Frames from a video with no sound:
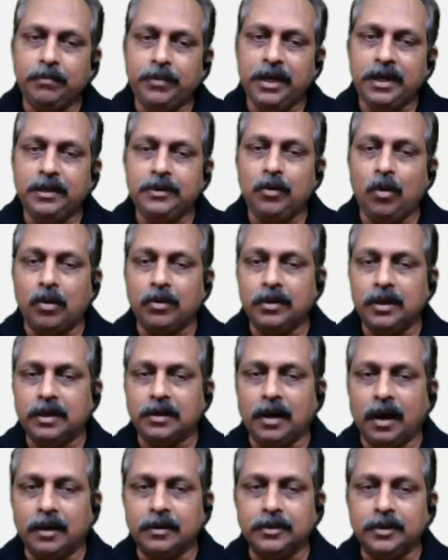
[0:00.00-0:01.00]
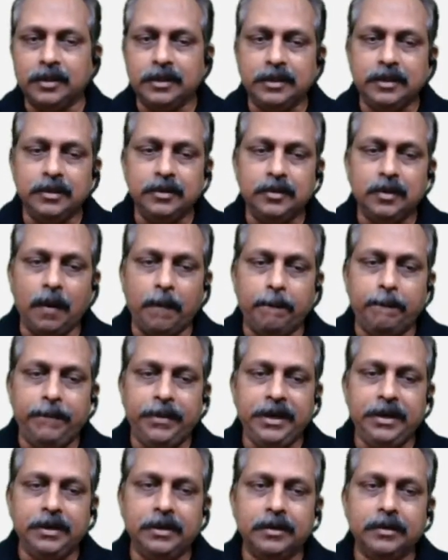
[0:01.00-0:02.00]
Based on that, answer is
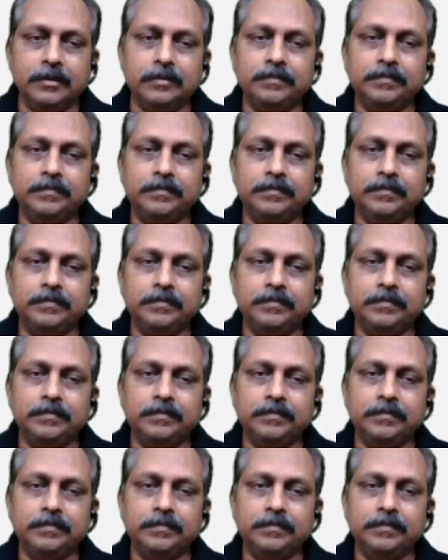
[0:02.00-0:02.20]
B.